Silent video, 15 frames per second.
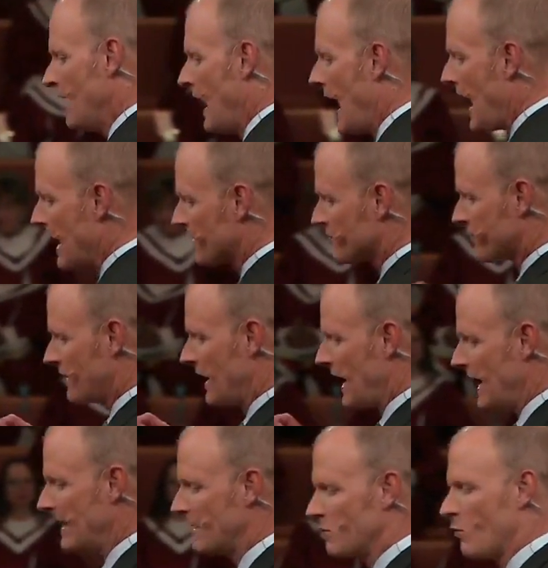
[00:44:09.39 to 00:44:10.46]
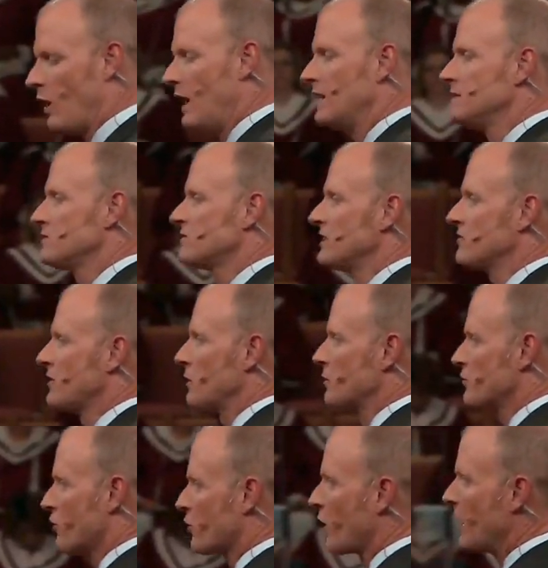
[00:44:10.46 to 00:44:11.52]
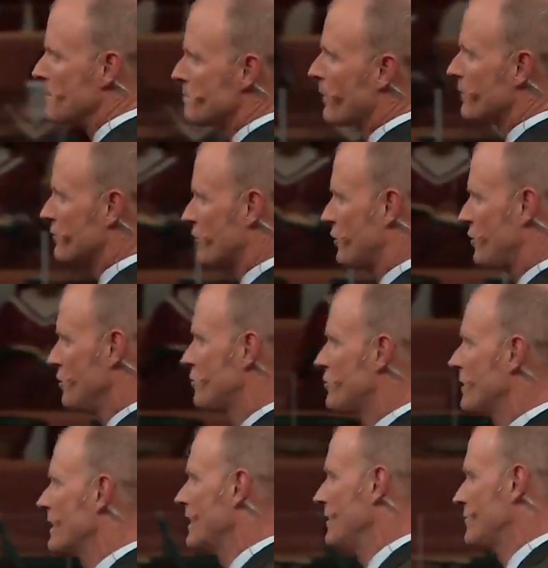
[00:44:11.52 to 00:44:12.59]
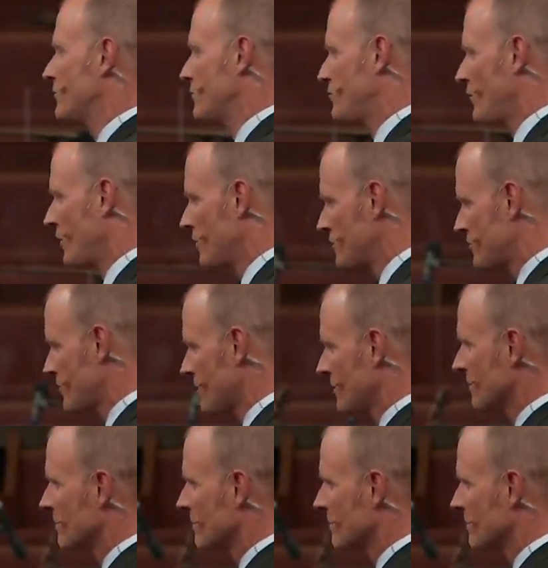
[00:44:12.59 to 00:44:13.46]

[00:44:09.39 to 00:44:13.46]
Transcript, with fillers: Acts 8:1, says there was a great persecution against the church,